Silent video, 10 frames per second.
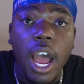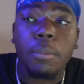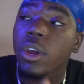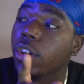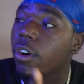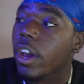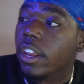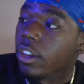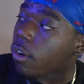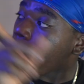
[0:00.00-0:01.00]
I'm gonna go
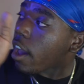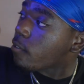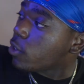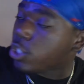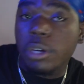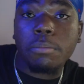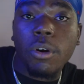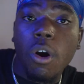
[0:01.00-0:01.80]
ahead and go have Gym Bro